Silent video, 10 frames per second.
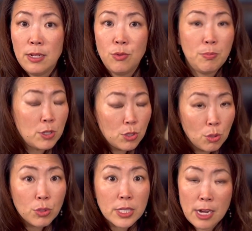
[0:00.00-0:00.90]
would be so
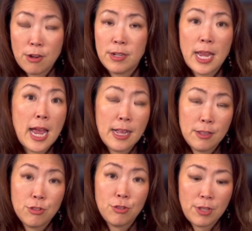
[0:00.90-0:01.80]
scared to
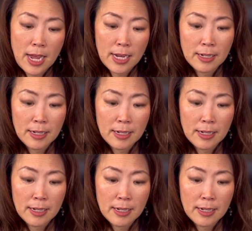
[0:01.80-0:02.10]
answer that.